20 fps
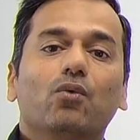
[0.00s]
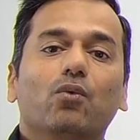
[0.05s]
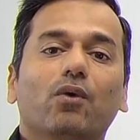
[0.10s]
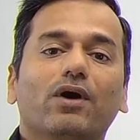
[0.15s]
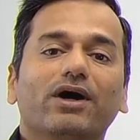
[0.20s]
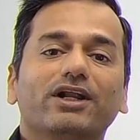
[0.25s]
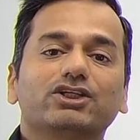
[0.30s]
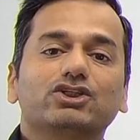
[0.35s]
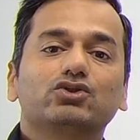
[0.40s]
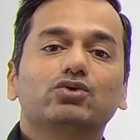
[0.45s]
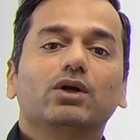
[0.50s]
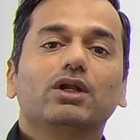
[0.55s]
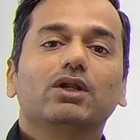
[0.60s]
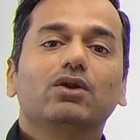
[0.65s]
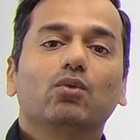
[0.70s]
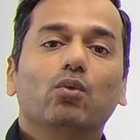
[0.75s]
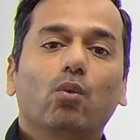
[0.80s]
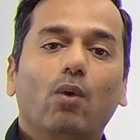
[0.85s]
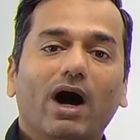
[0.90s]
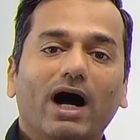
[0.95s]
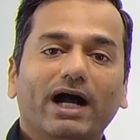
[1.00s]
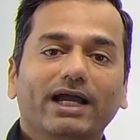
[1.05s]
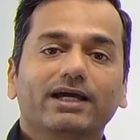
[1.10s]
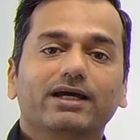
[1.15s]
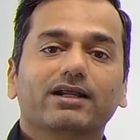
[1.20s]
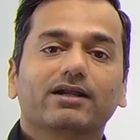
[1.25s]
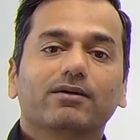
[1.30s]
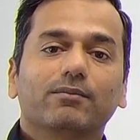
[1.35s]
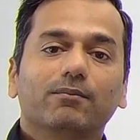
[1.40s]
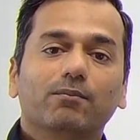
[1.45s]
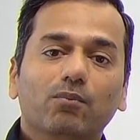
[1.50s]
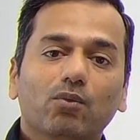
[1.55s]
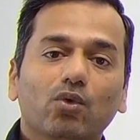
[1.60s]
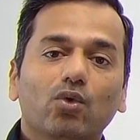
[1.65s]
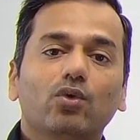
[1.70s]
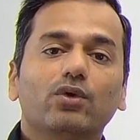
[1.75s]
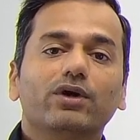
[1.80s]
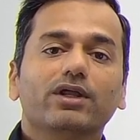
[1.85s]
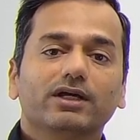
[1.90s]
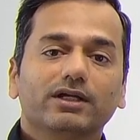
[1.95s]
virtual wire
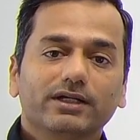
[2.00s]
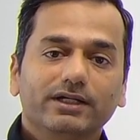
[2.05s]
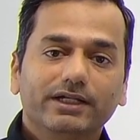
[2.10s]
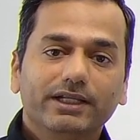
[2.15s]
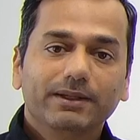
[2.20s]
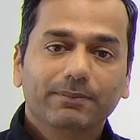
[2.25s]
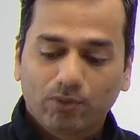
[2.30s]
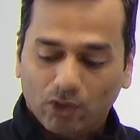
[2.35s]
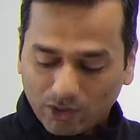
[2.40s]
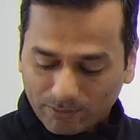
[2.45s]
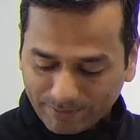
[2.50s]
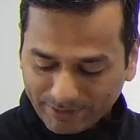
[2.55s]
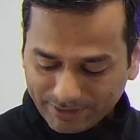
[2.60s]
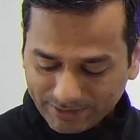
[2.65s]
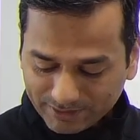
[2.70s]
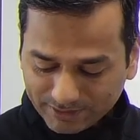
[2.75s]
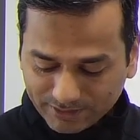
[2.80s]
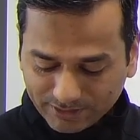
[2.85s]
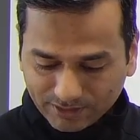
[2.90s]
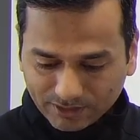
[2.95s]
mode deployment.